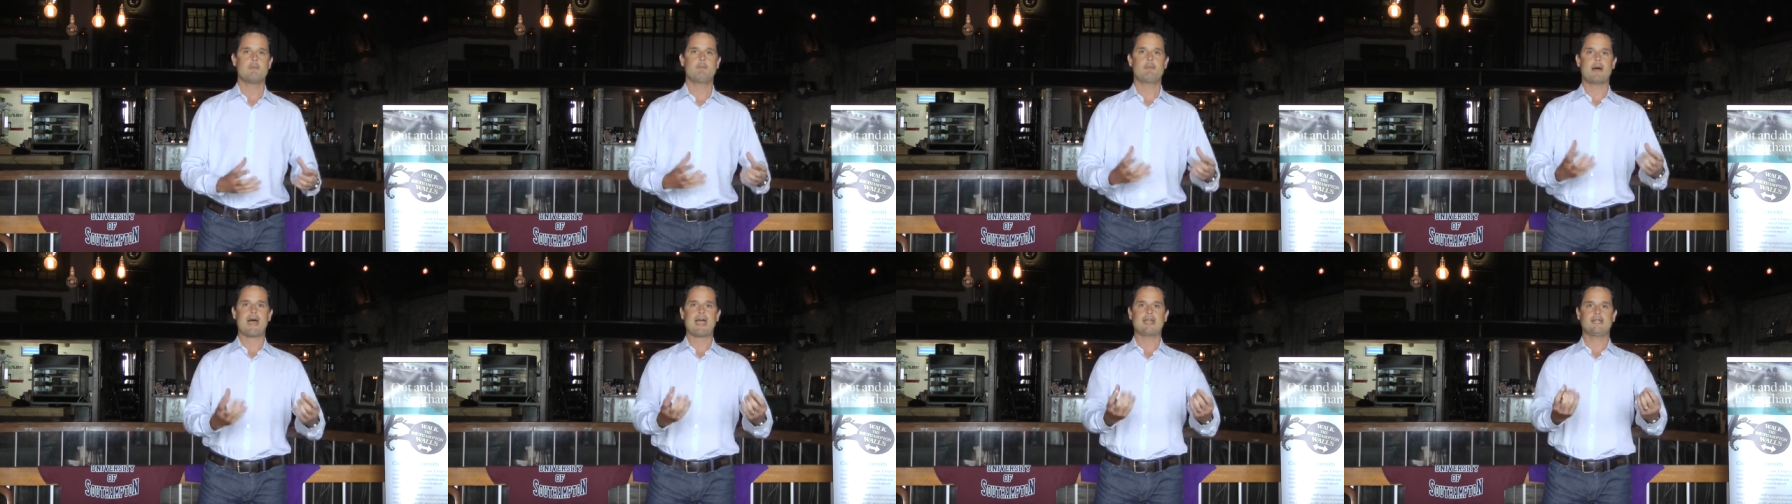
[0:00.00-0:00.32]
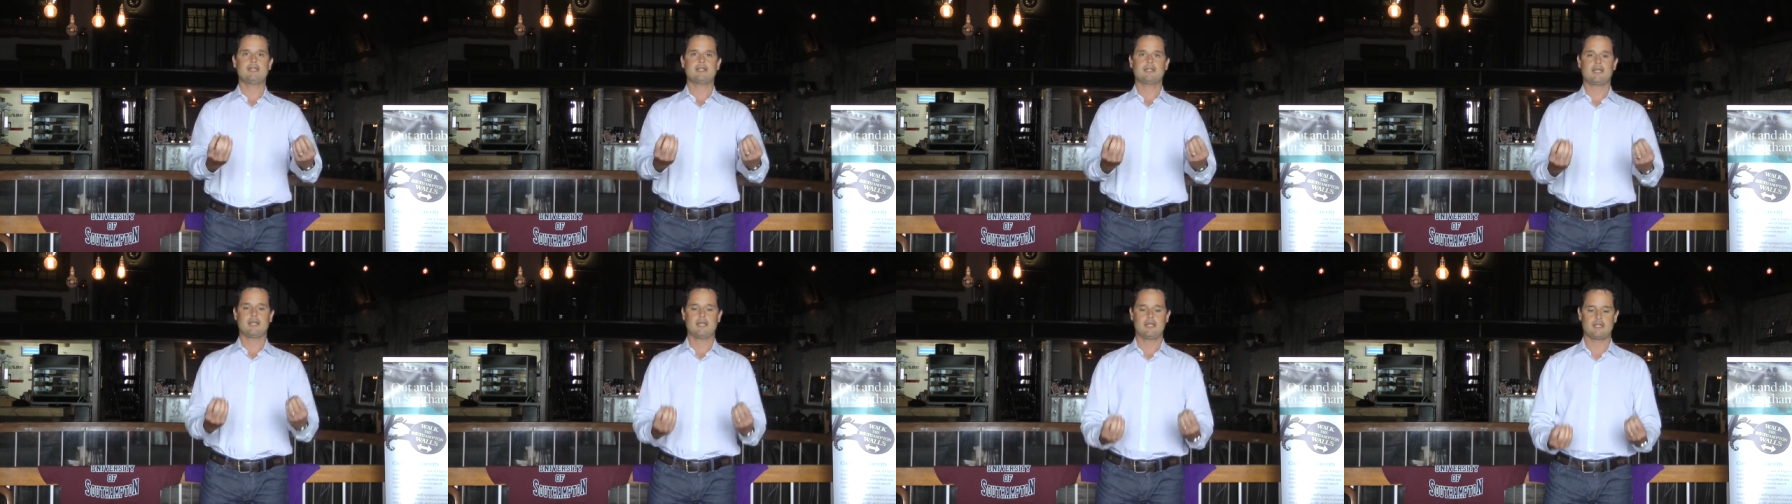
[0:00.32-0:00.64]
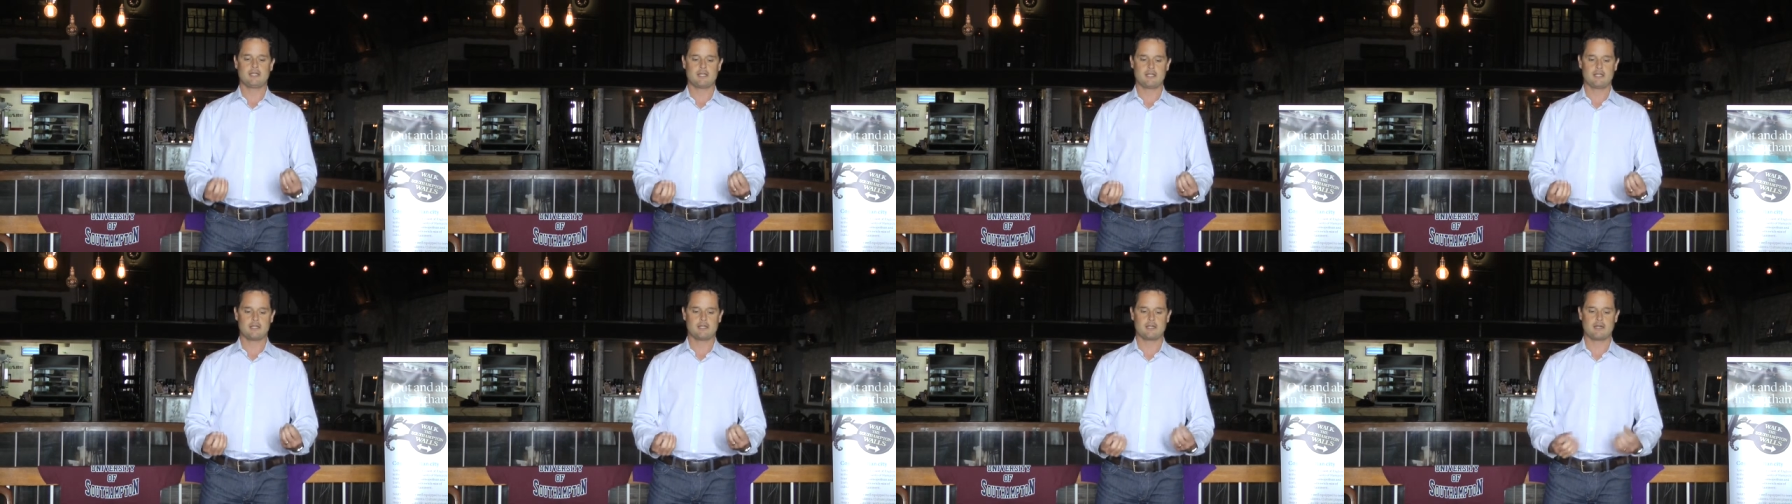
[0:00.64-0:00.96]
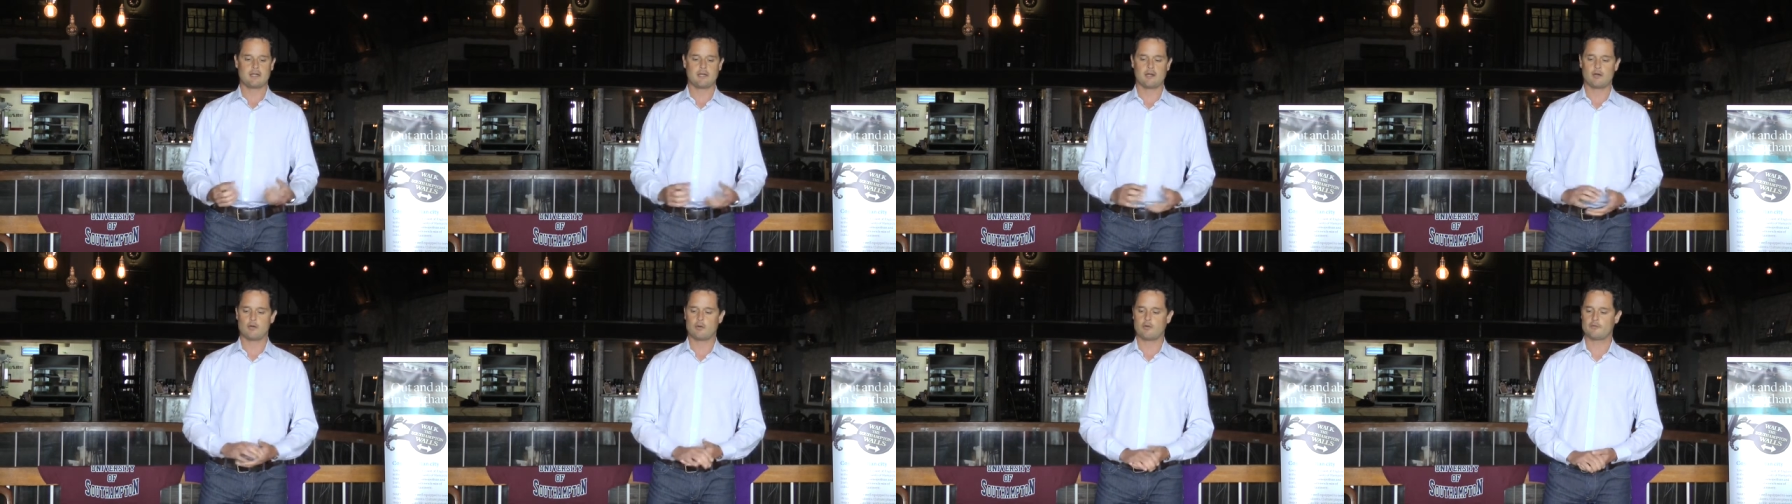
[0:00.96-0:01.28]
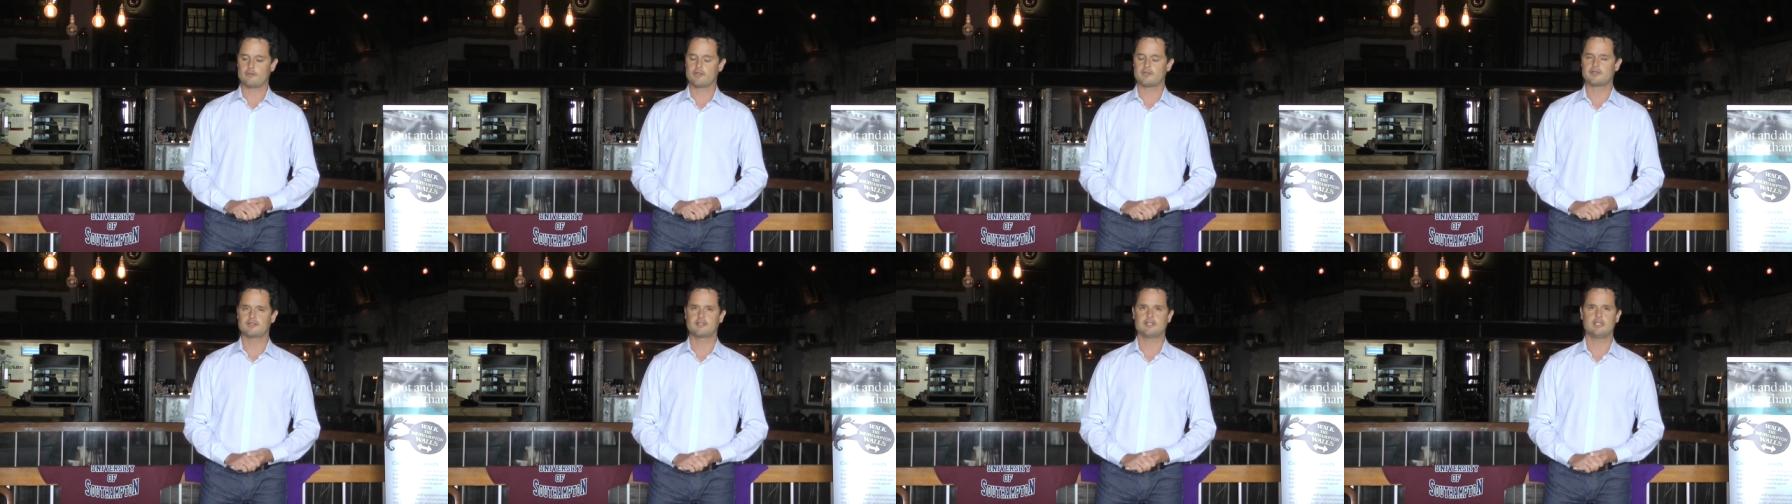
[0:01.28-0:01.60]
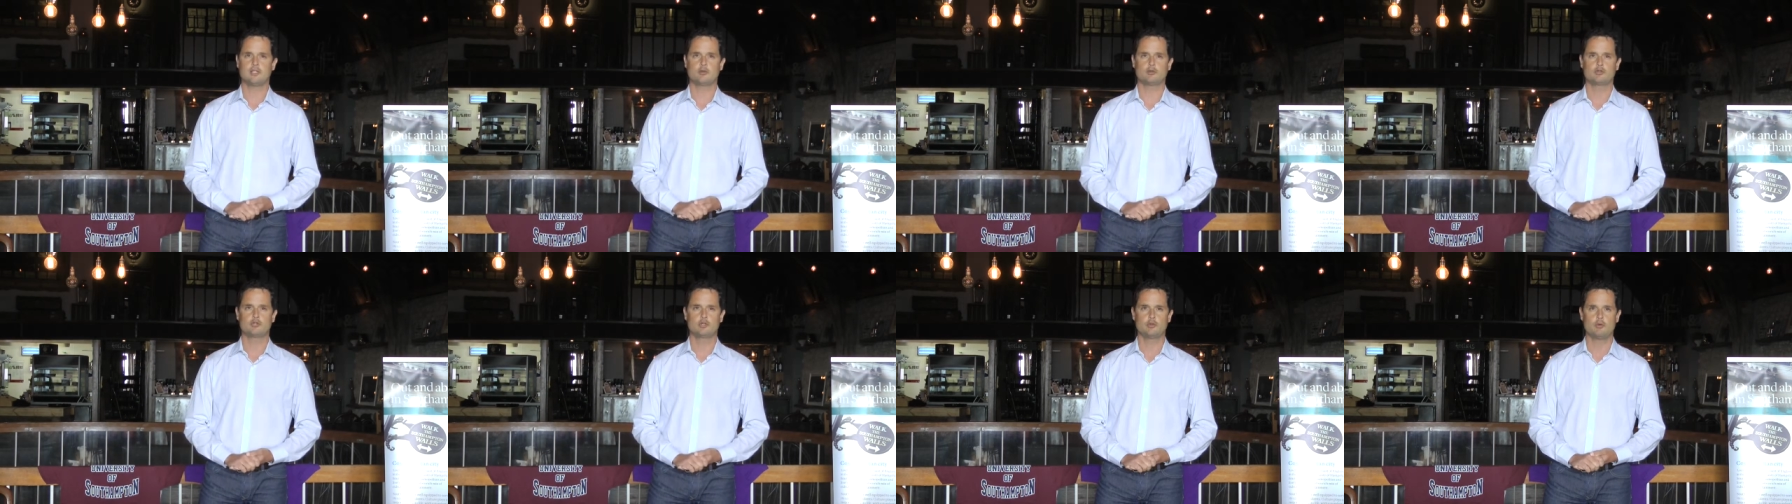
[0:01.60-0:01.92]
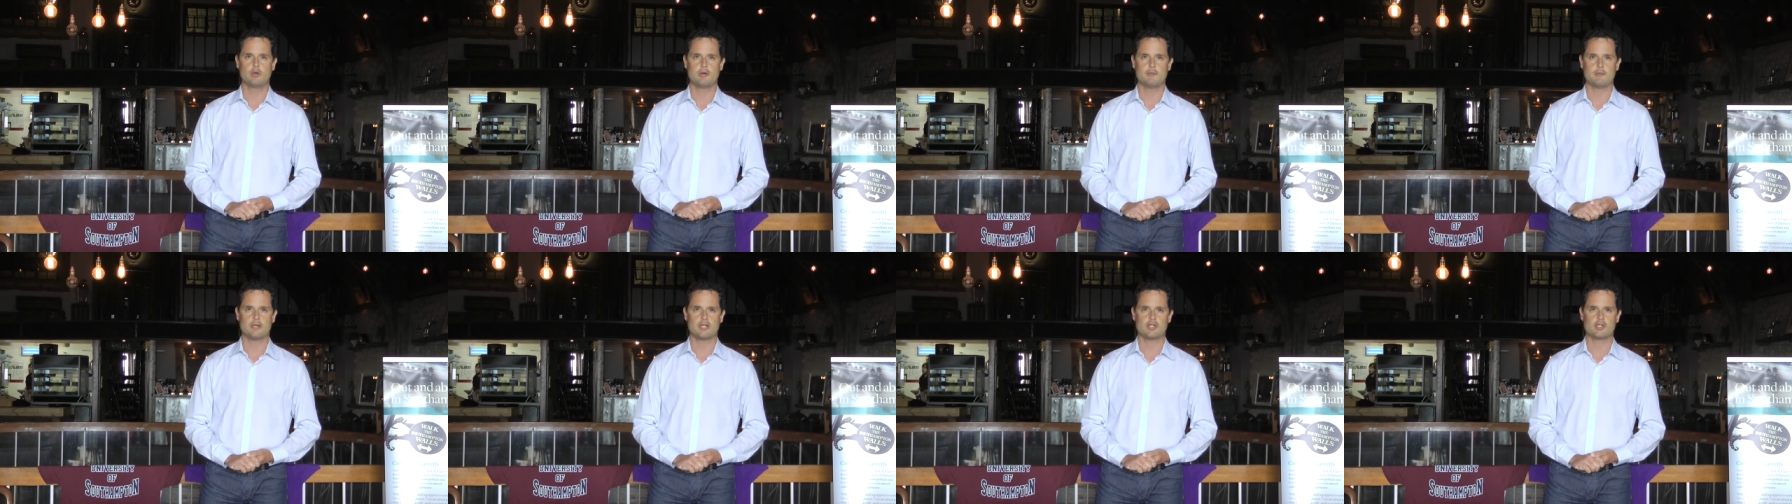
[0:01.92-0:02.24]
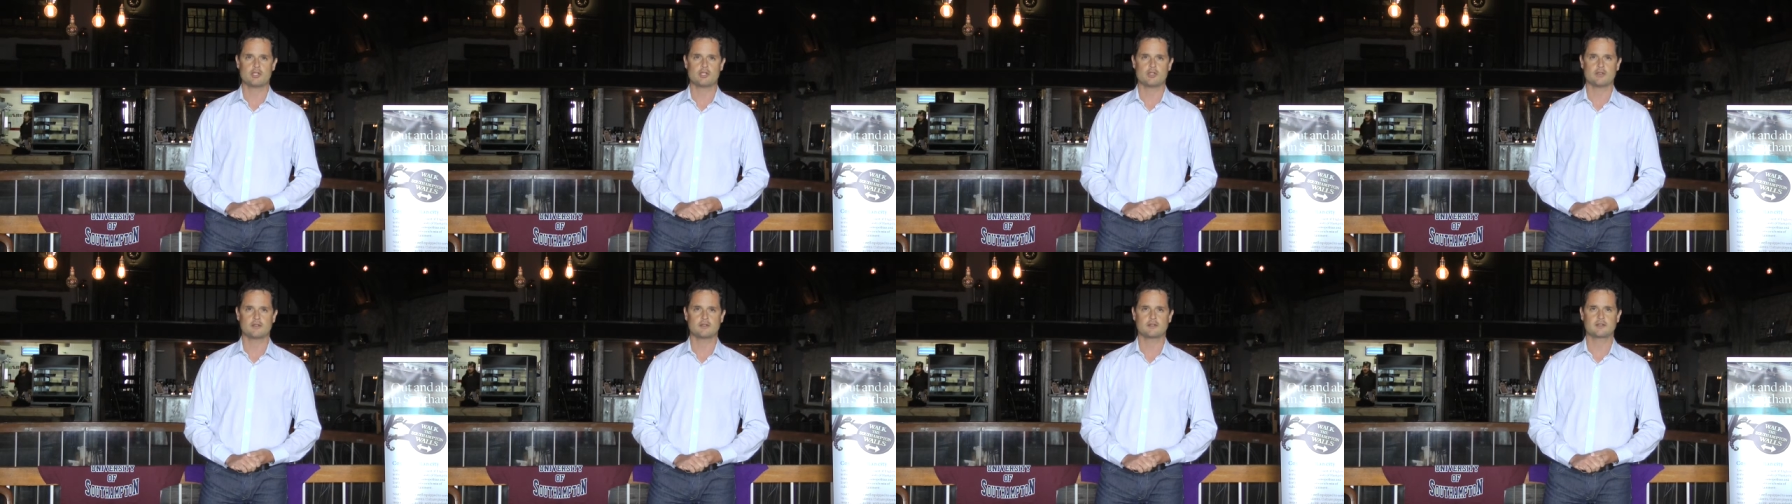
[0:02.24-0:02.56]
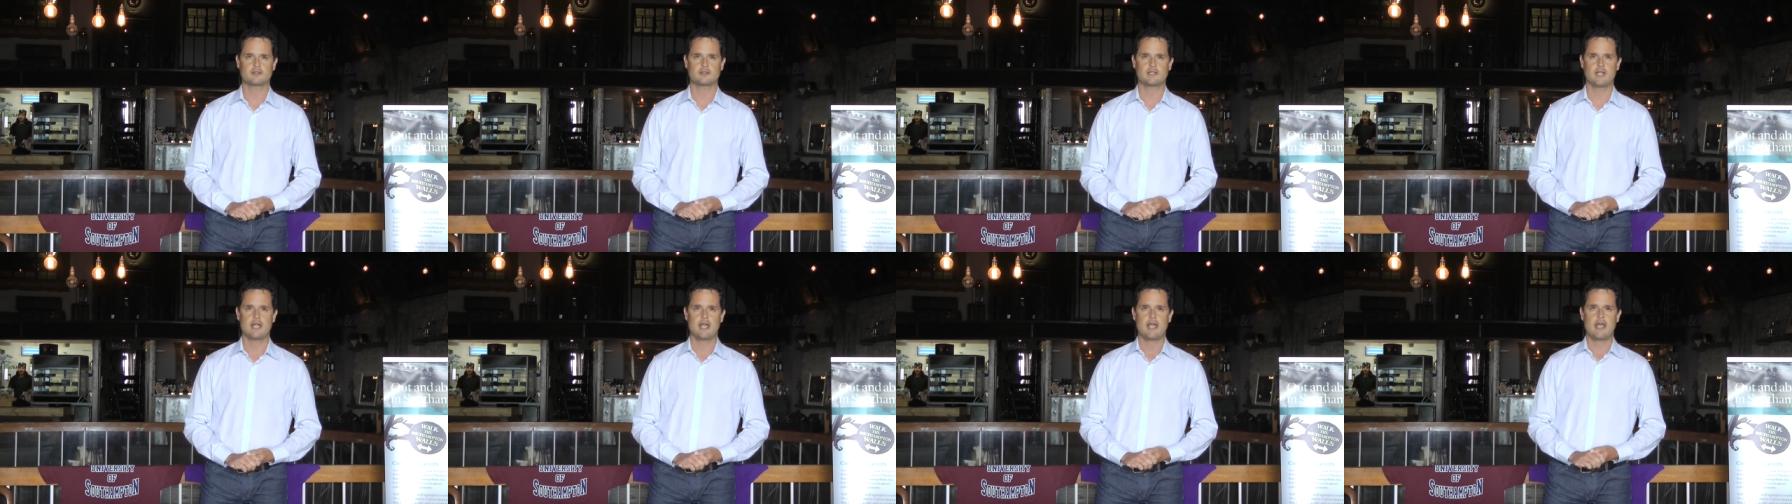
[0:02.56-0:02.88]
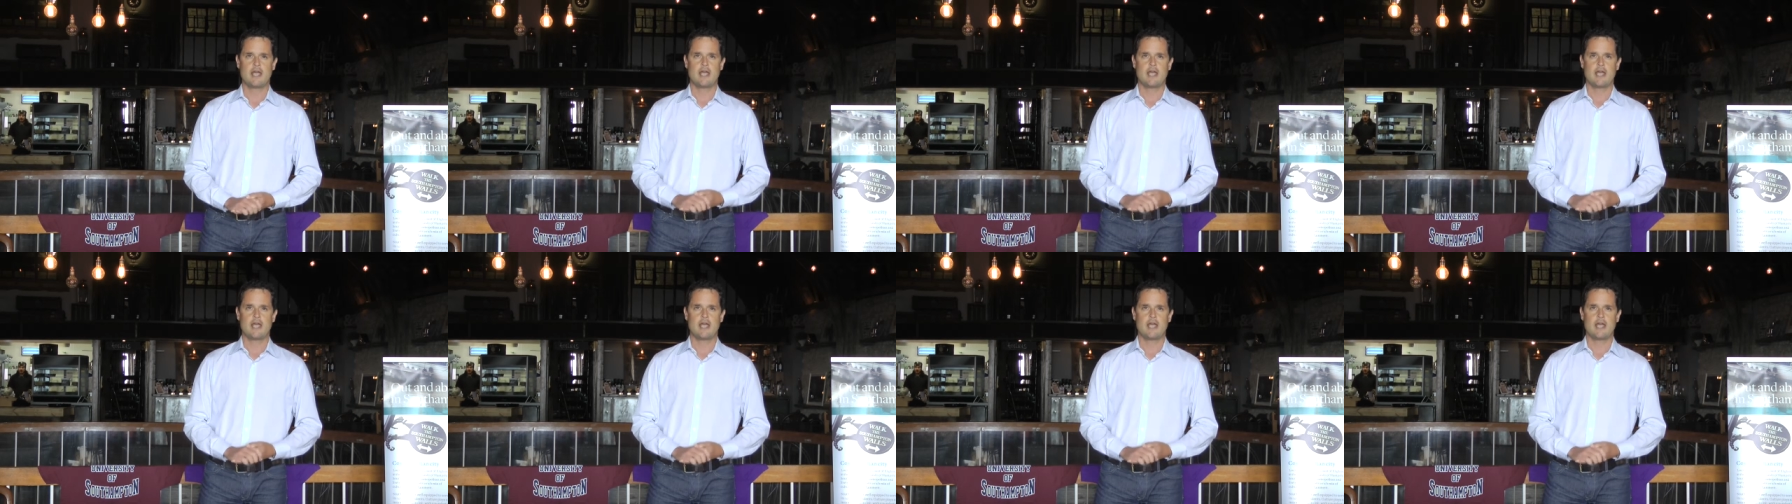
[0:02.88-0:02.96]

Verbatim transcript: by taking care of the C O two emissions.